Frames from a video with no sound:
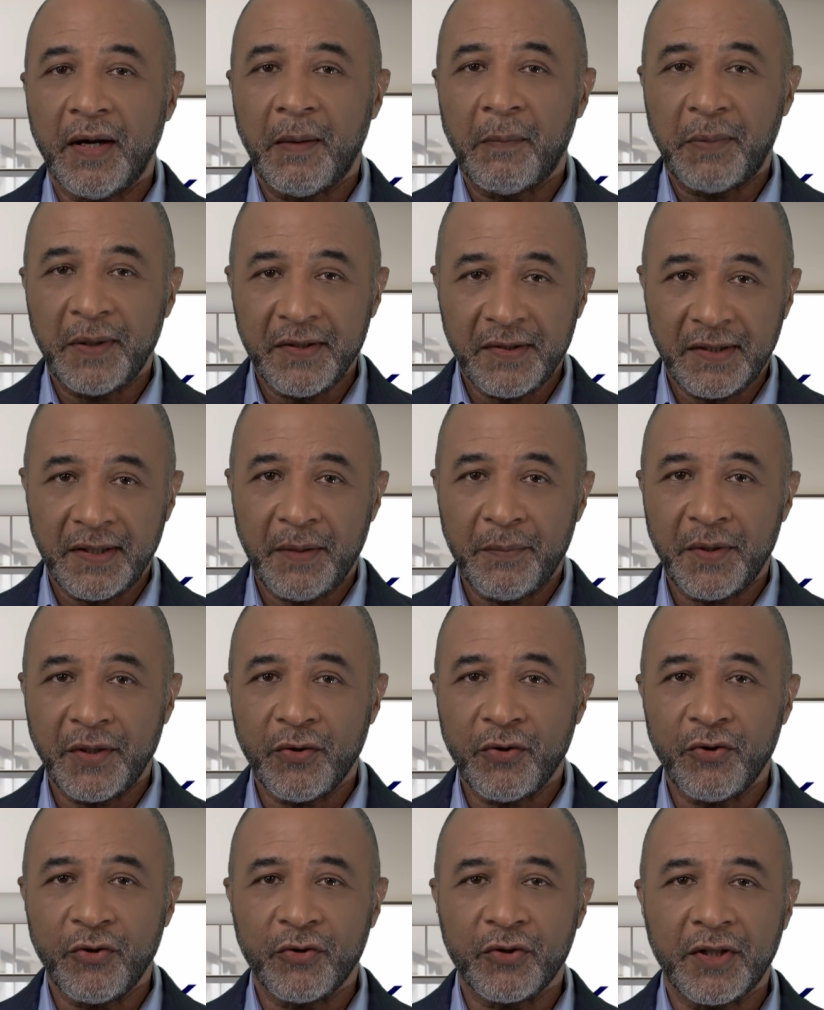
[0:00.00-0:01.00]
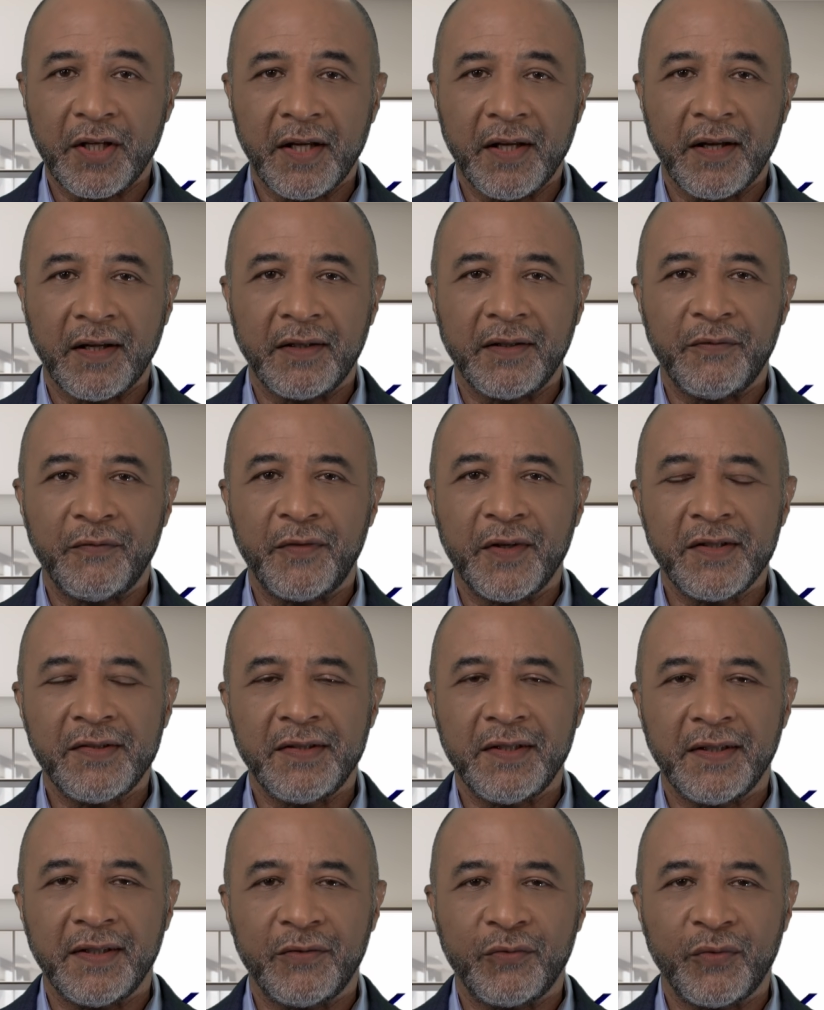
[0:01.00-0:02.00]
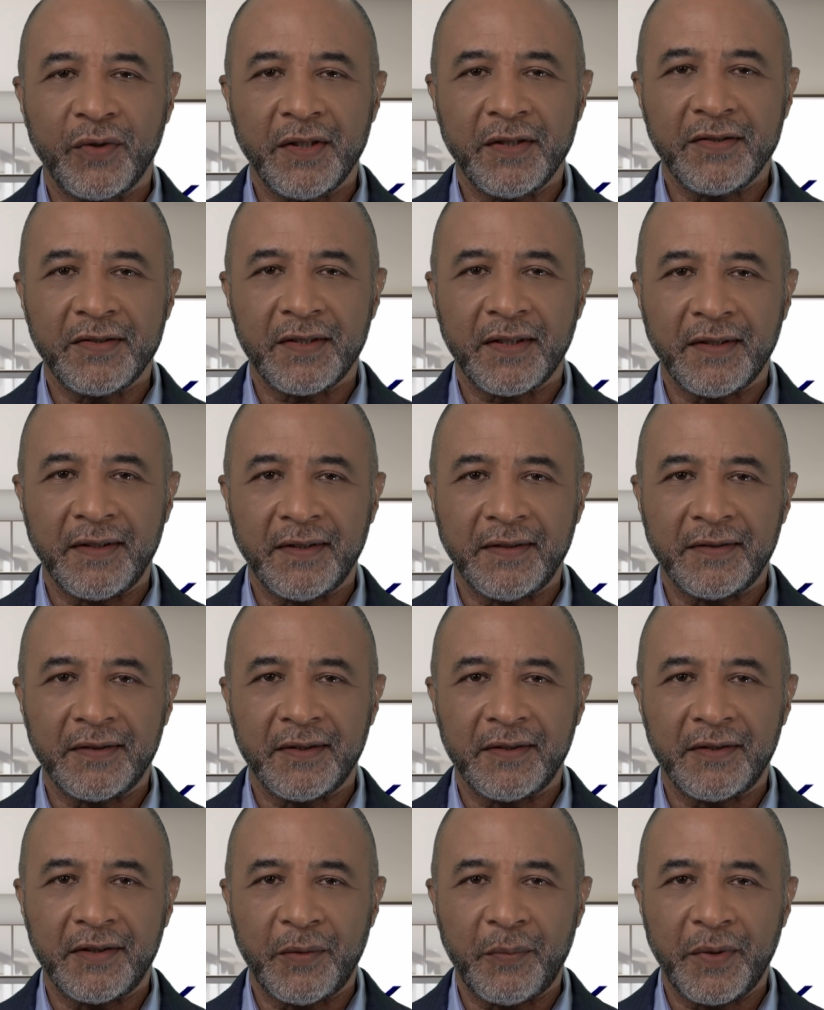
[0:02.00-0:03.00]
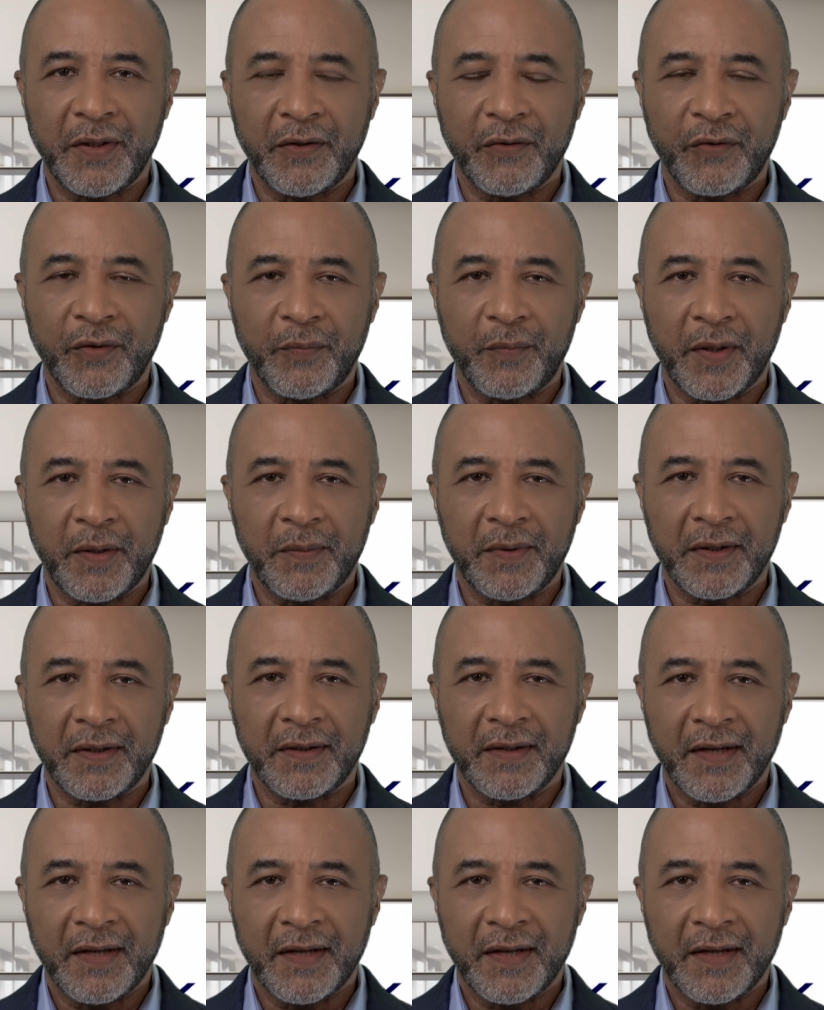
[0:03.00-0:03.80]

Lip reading: please let me know your take on investing in real estate in the Dominican Republic.